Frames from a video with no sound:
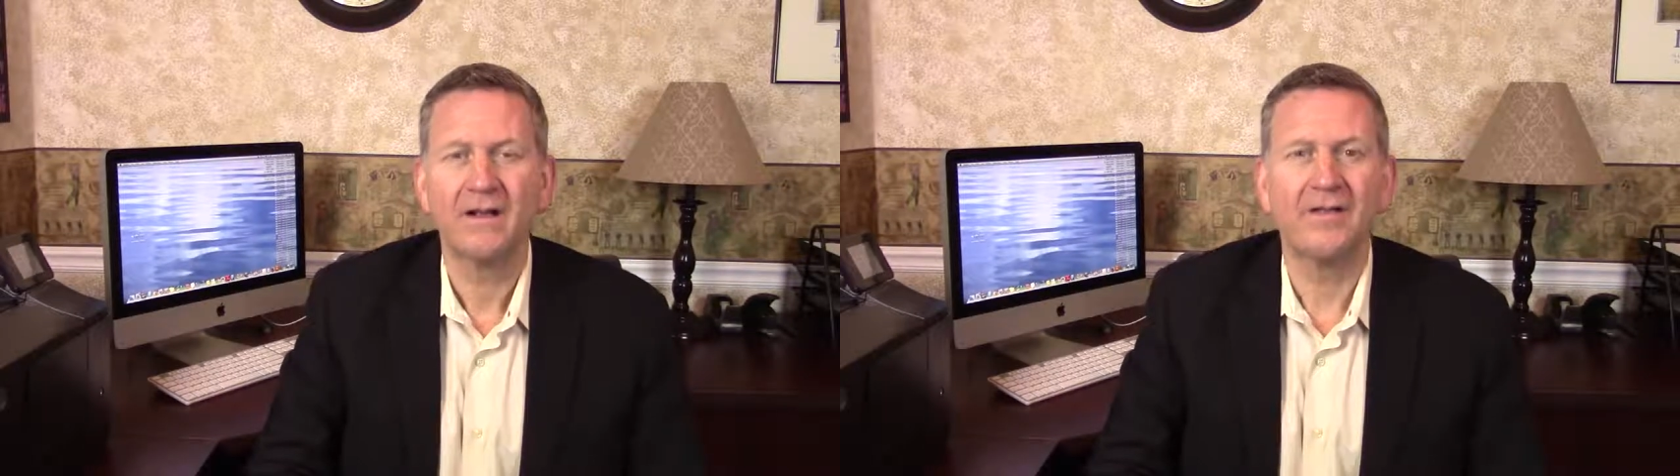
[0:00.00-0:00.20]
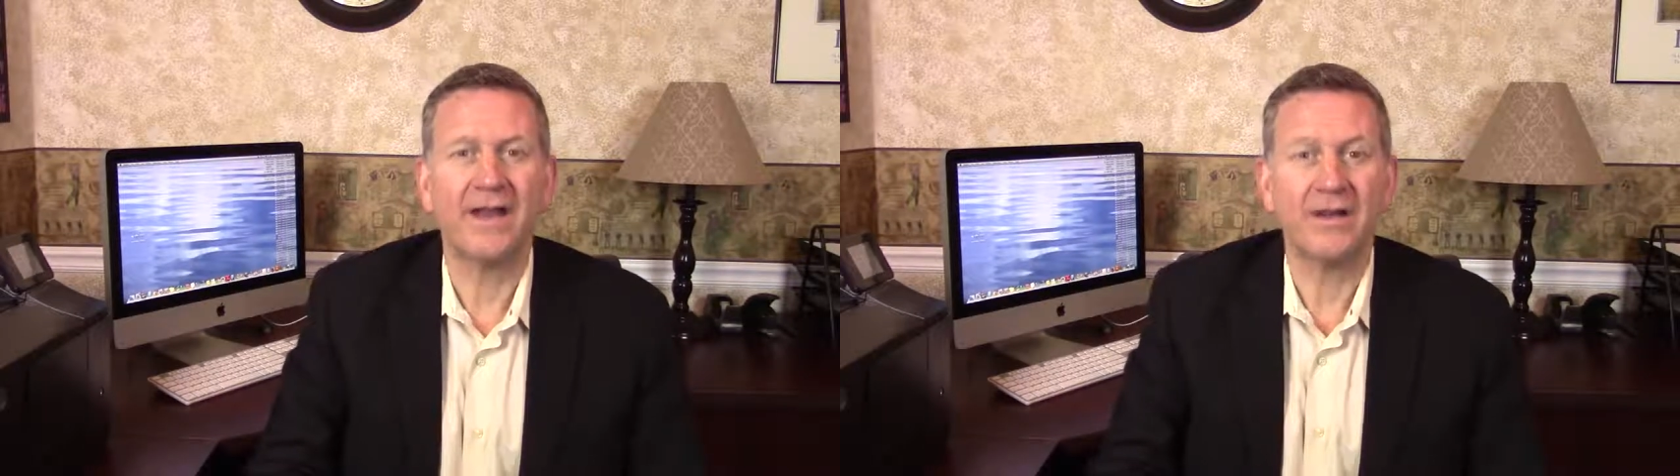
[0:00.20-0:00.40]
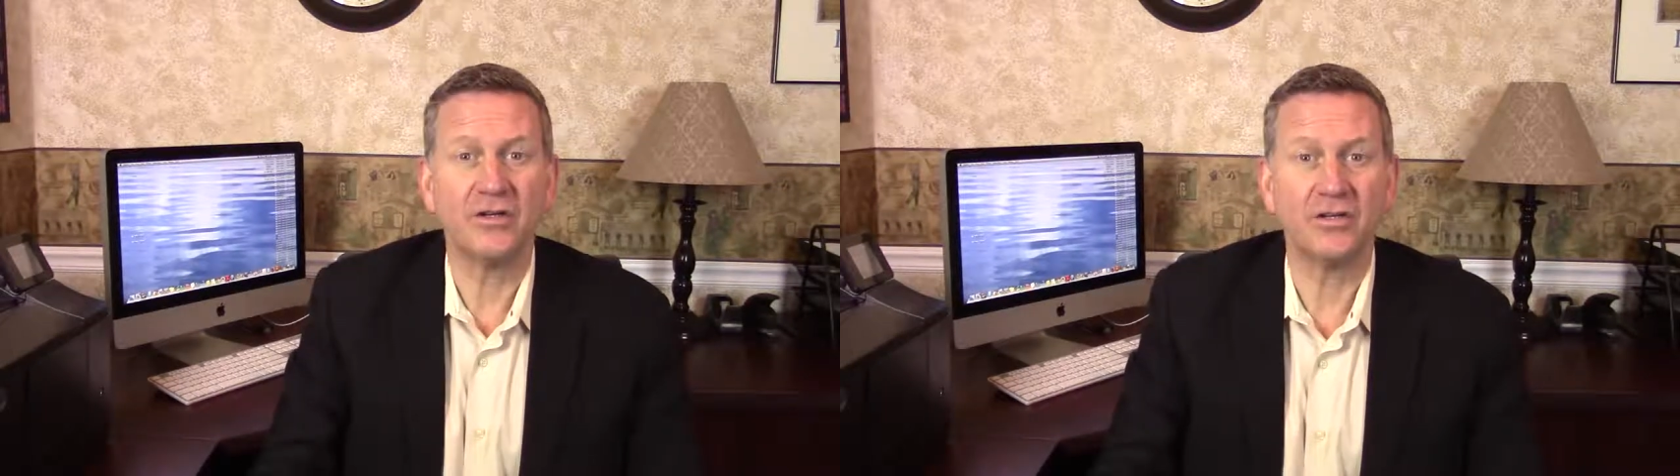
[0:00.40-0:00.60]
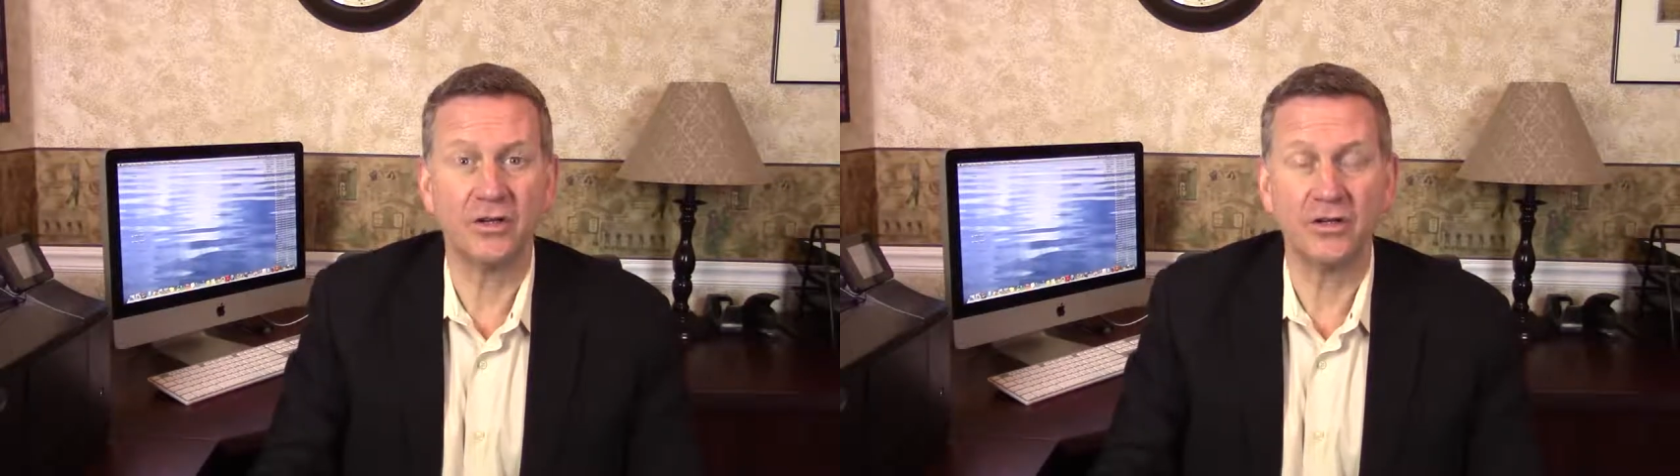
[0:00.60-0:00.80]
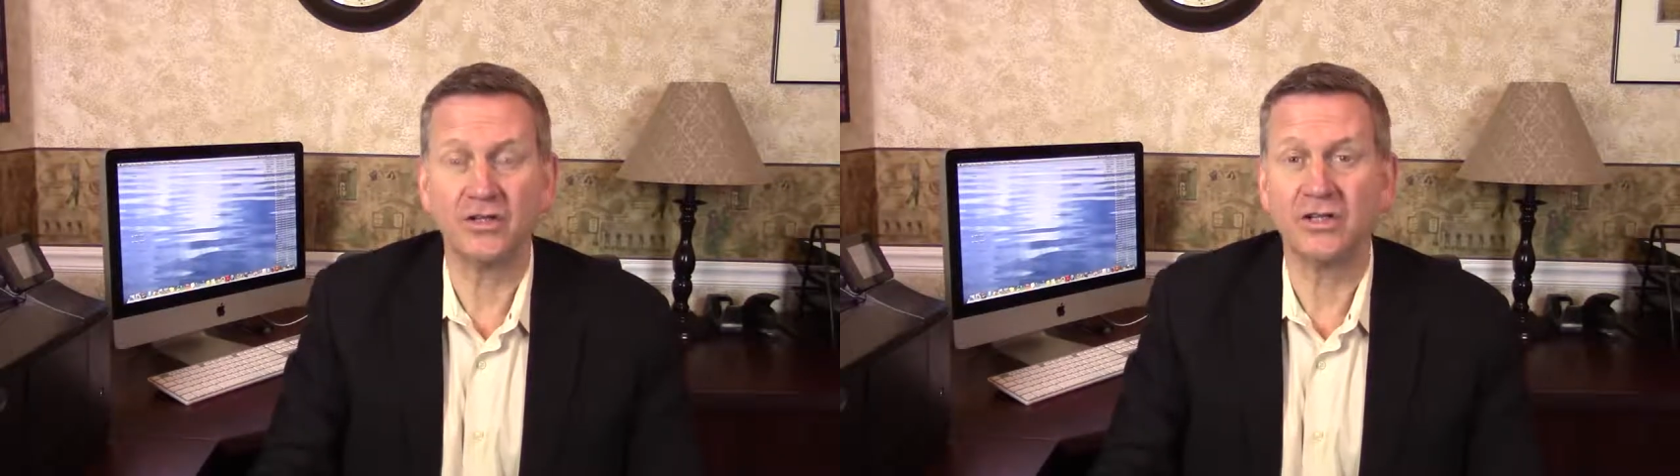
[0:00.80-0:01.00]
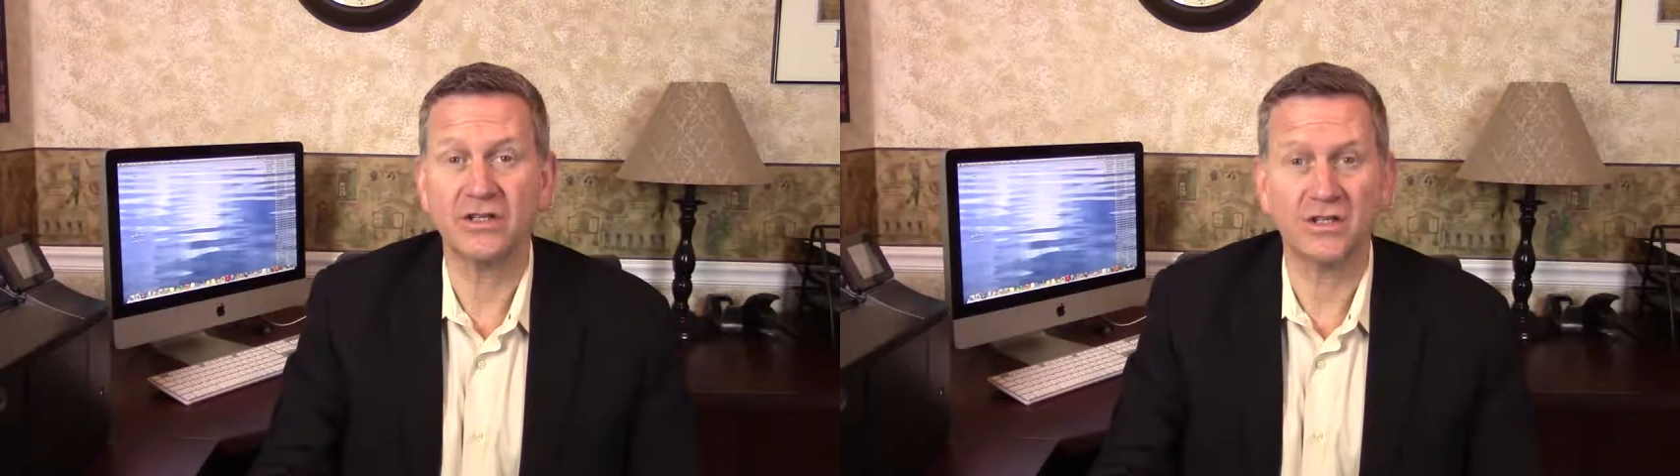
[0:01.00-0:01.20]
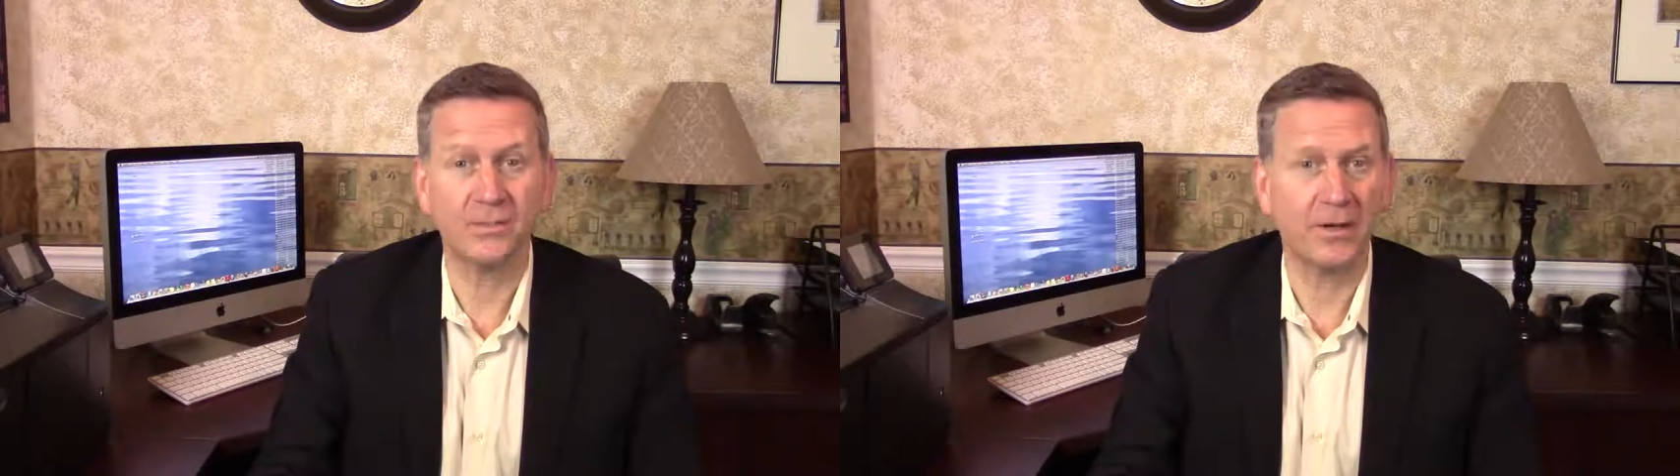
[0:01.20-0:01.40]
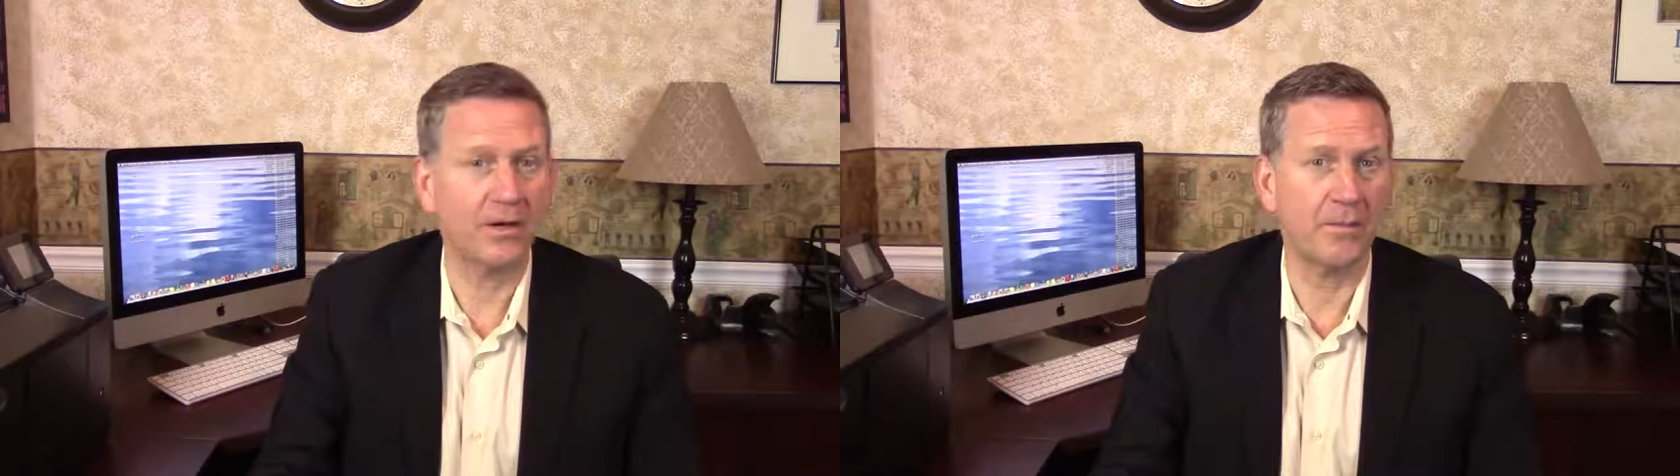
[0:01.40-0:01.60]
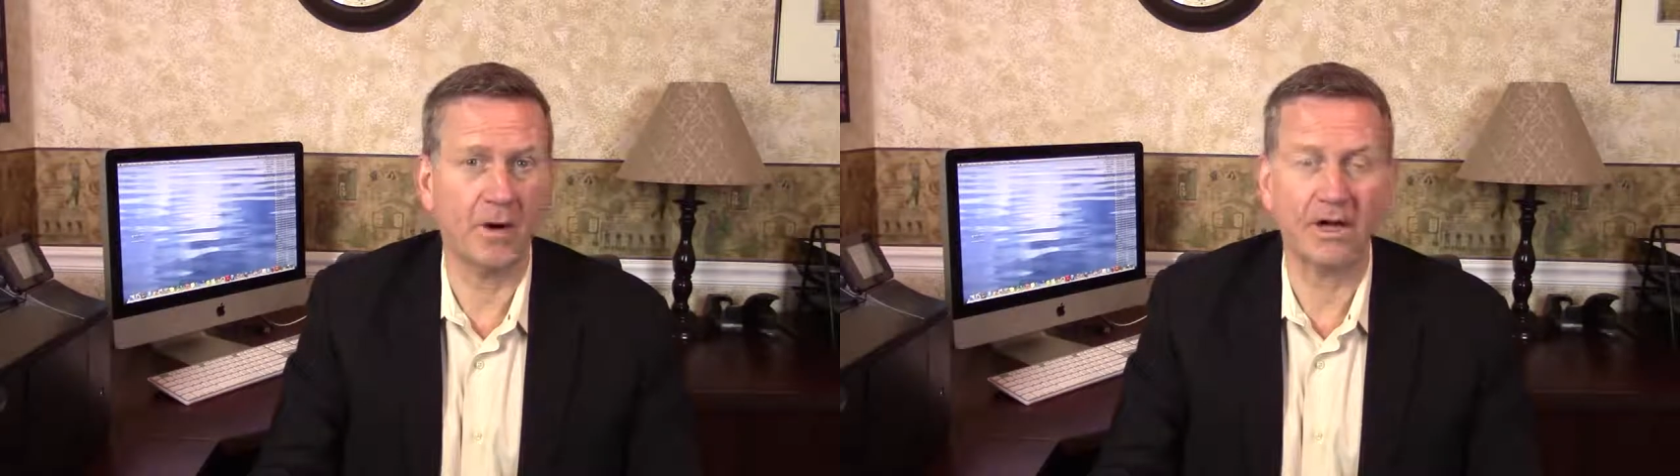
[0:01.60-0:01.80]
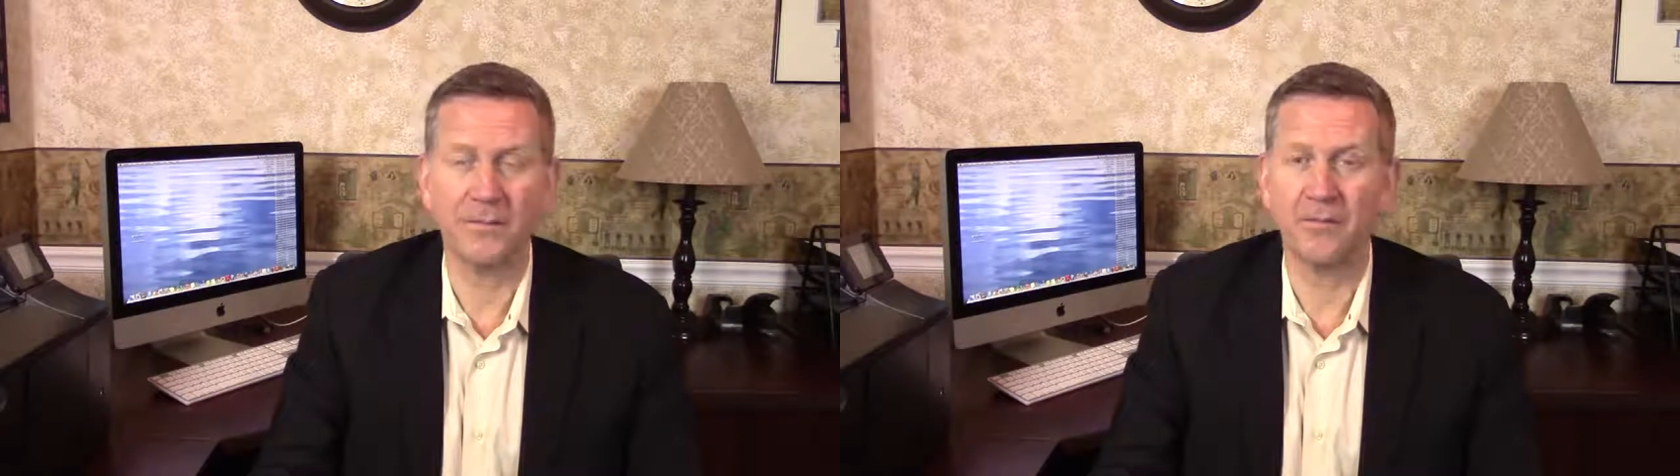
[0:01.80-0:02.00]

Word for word: that ensures superior marking